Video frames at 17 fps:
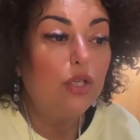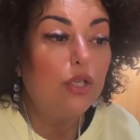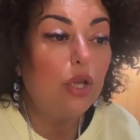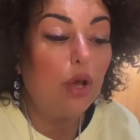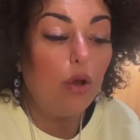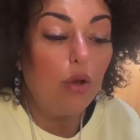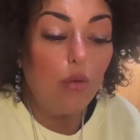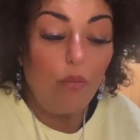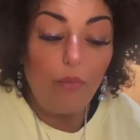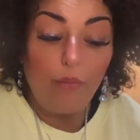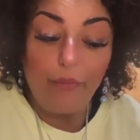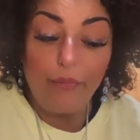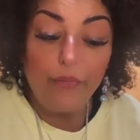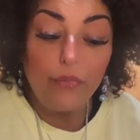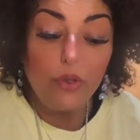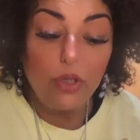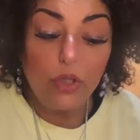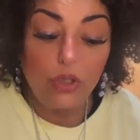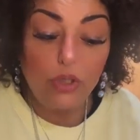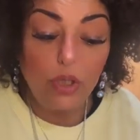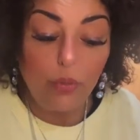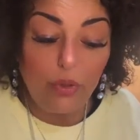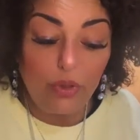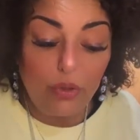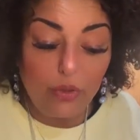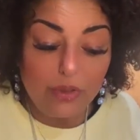So,
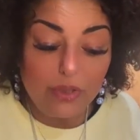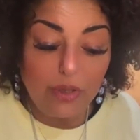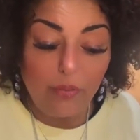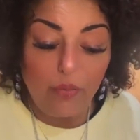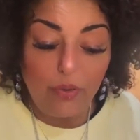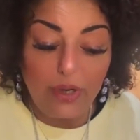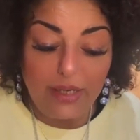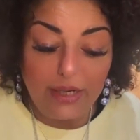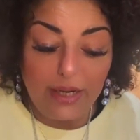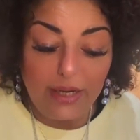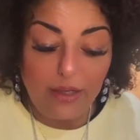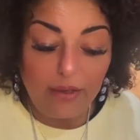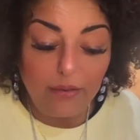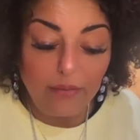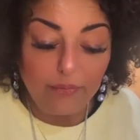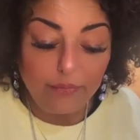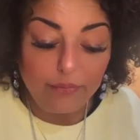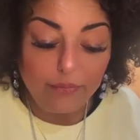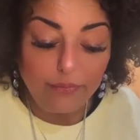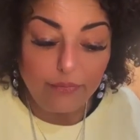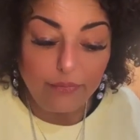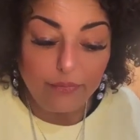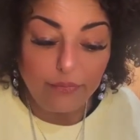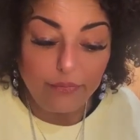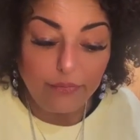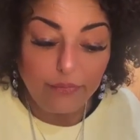shall we do some reading?
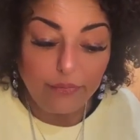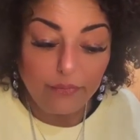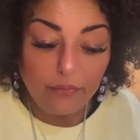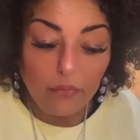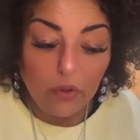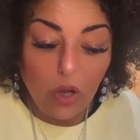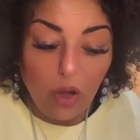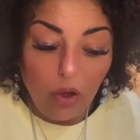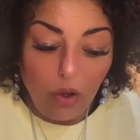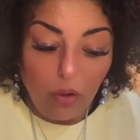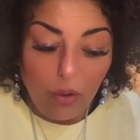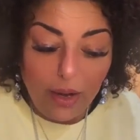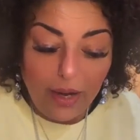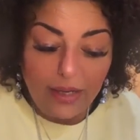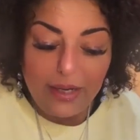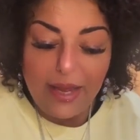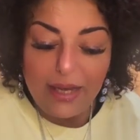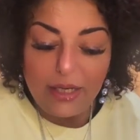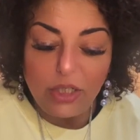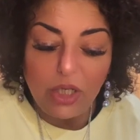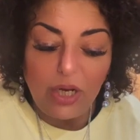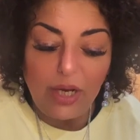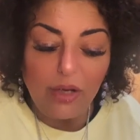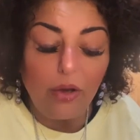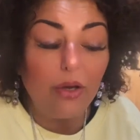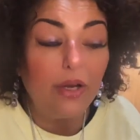Oh, and I'm
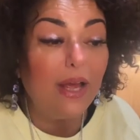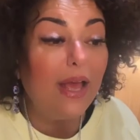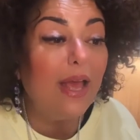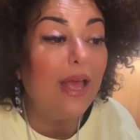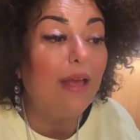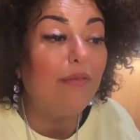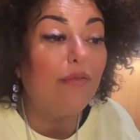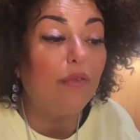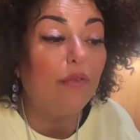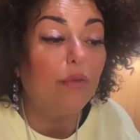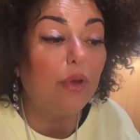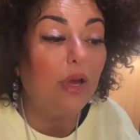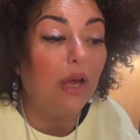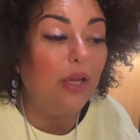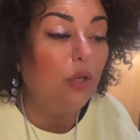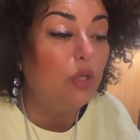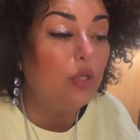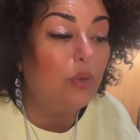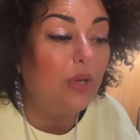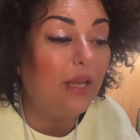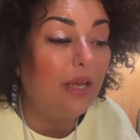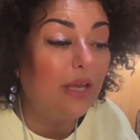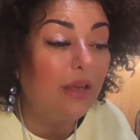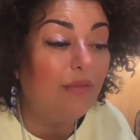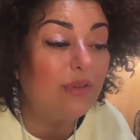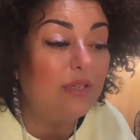actually going to have, I
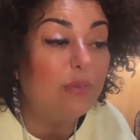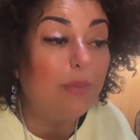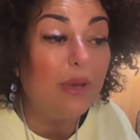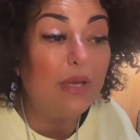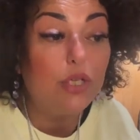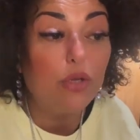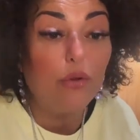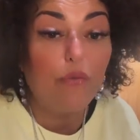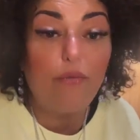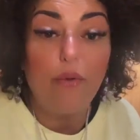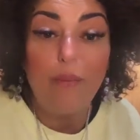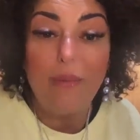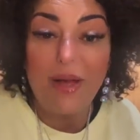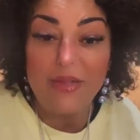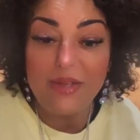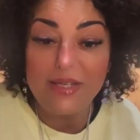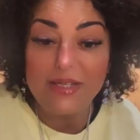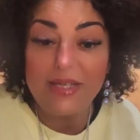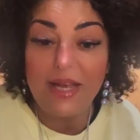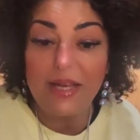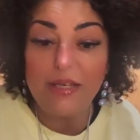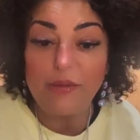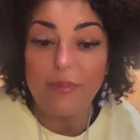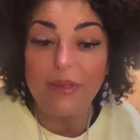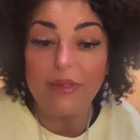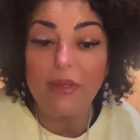usually give a special for Mother's
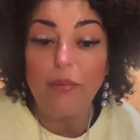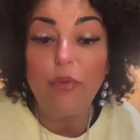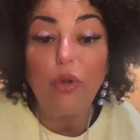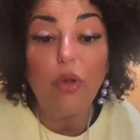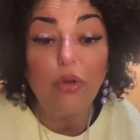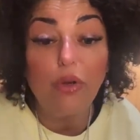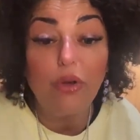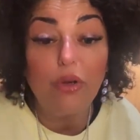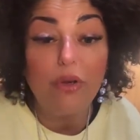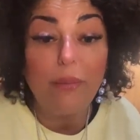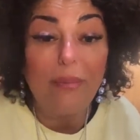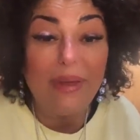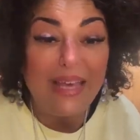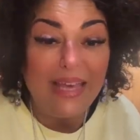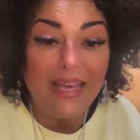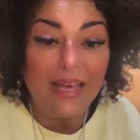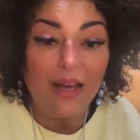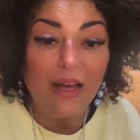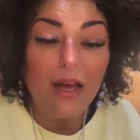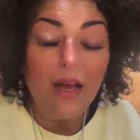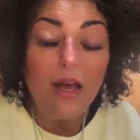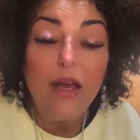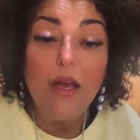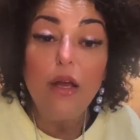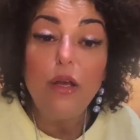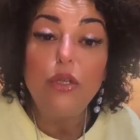Day, but I'm not going to be here.
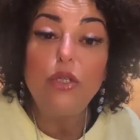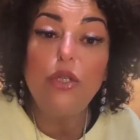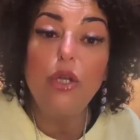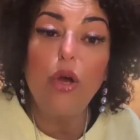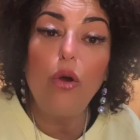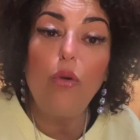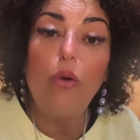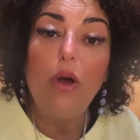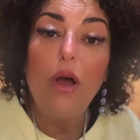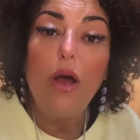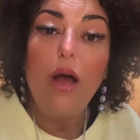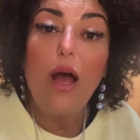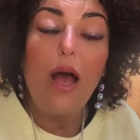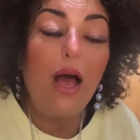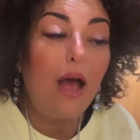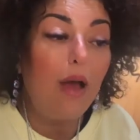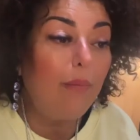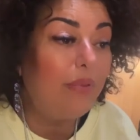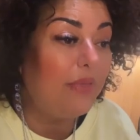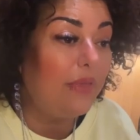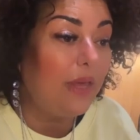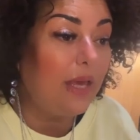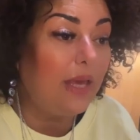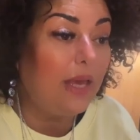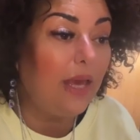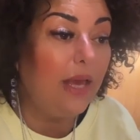So, I'm
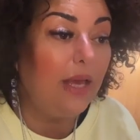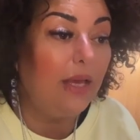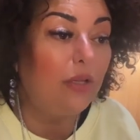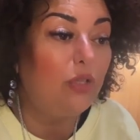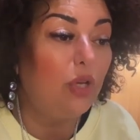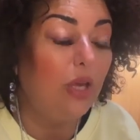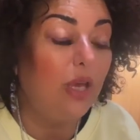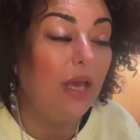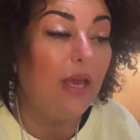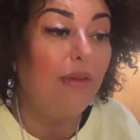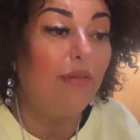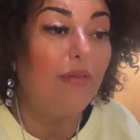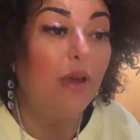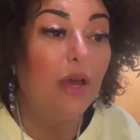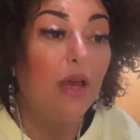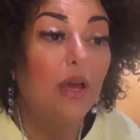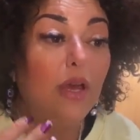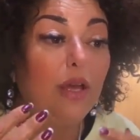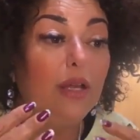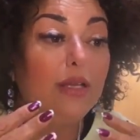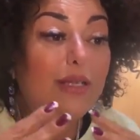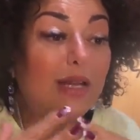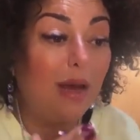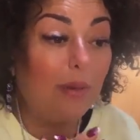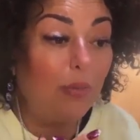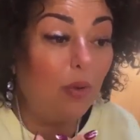thinking to give
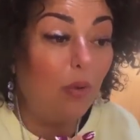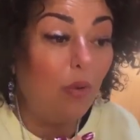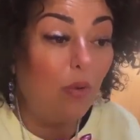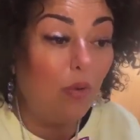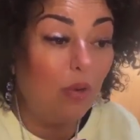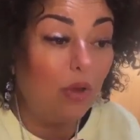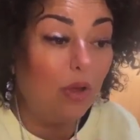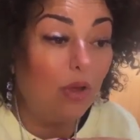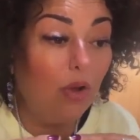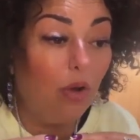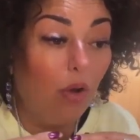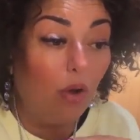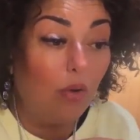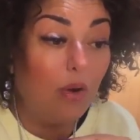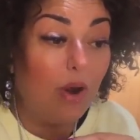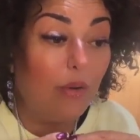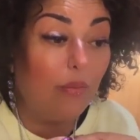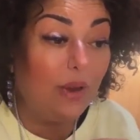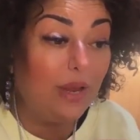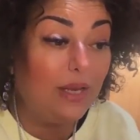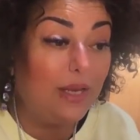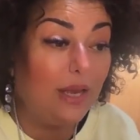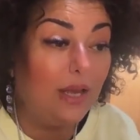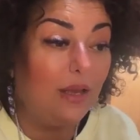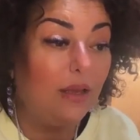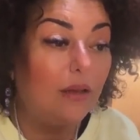double aura
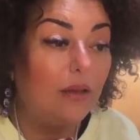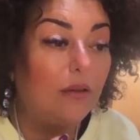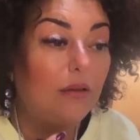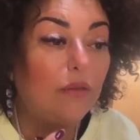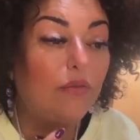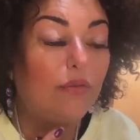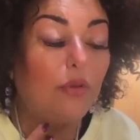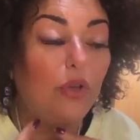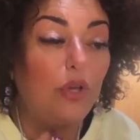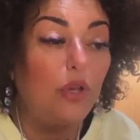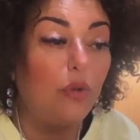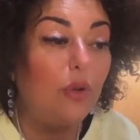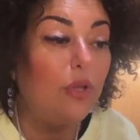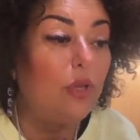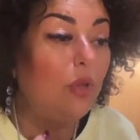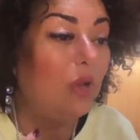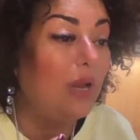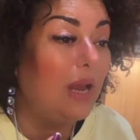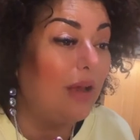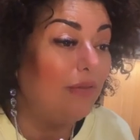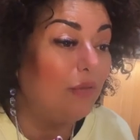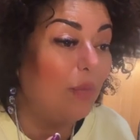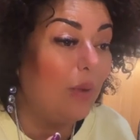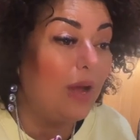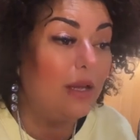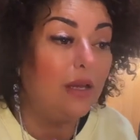reading for you and your
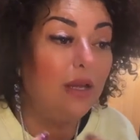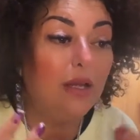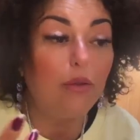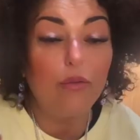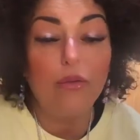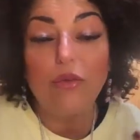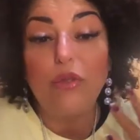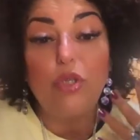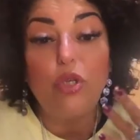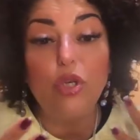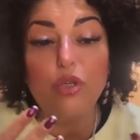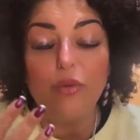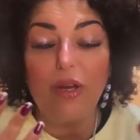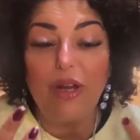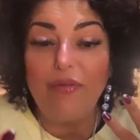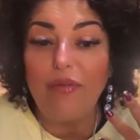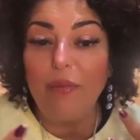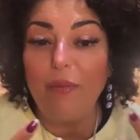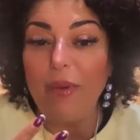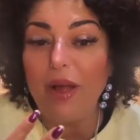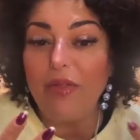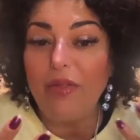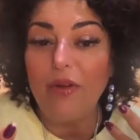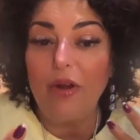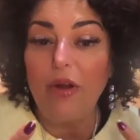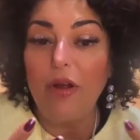loved one. It's usually for
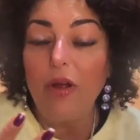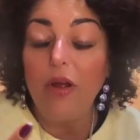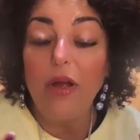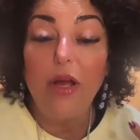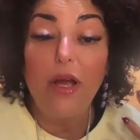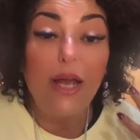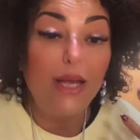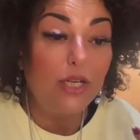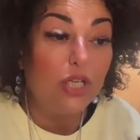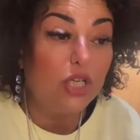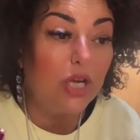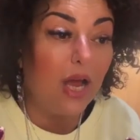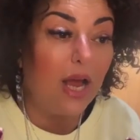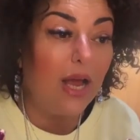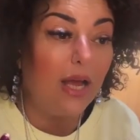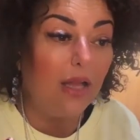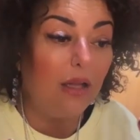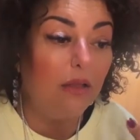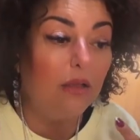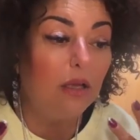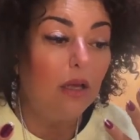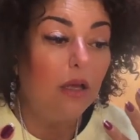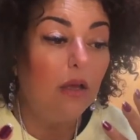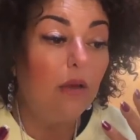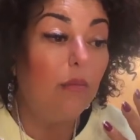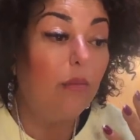mother and child.
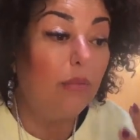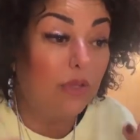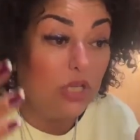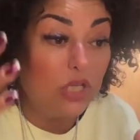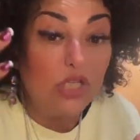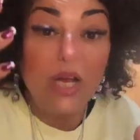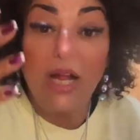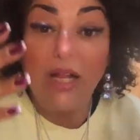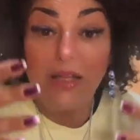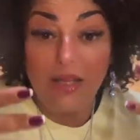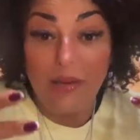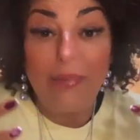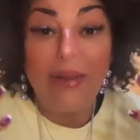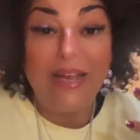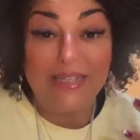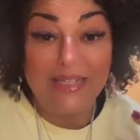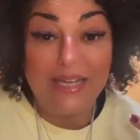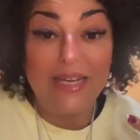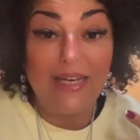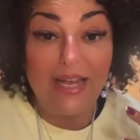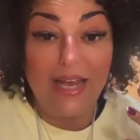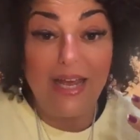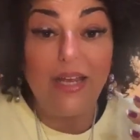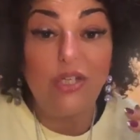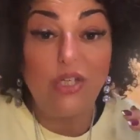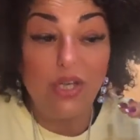The child can be at
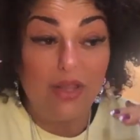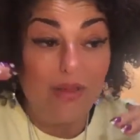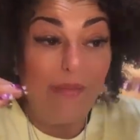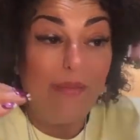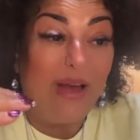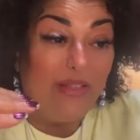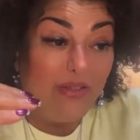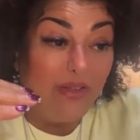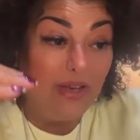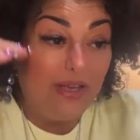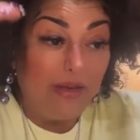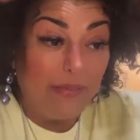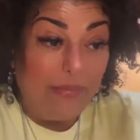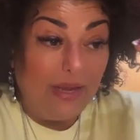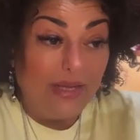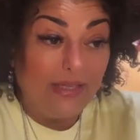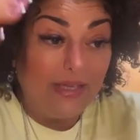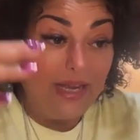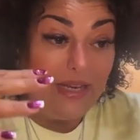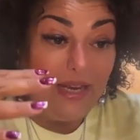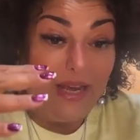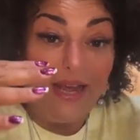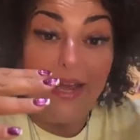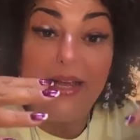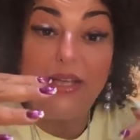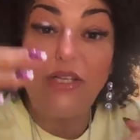any age, and the mother can be at
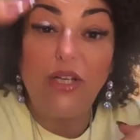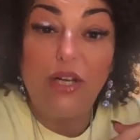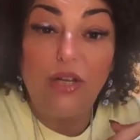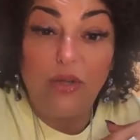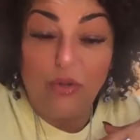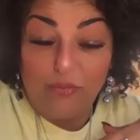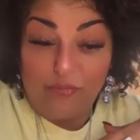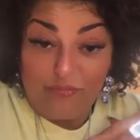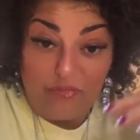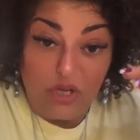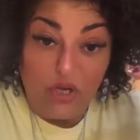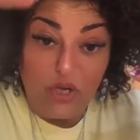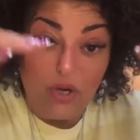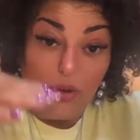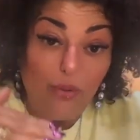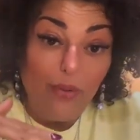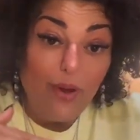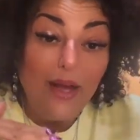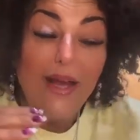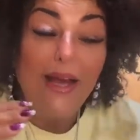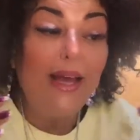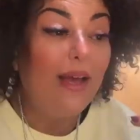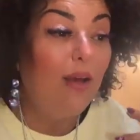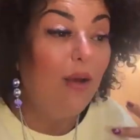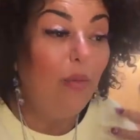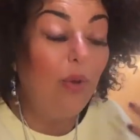any age. And, you know,
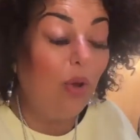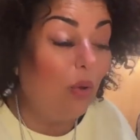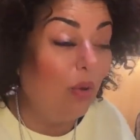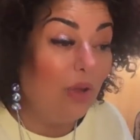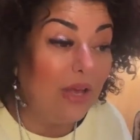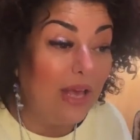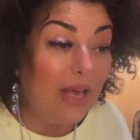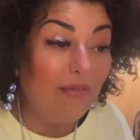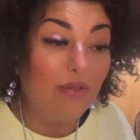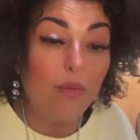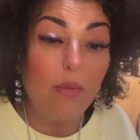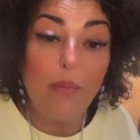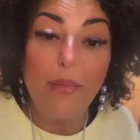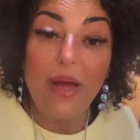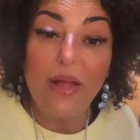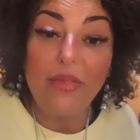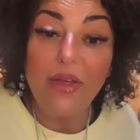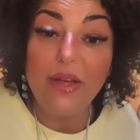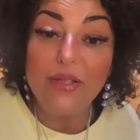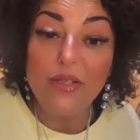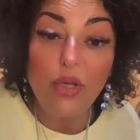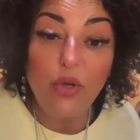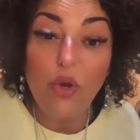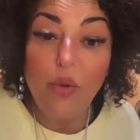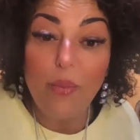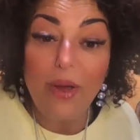we all came from a mother,
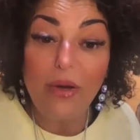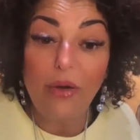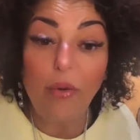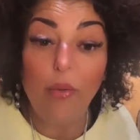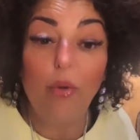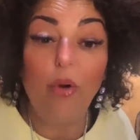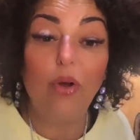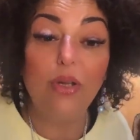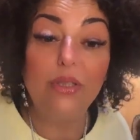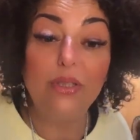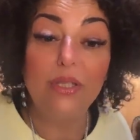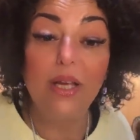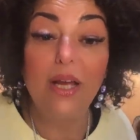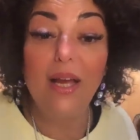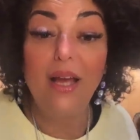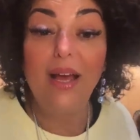so no matter what.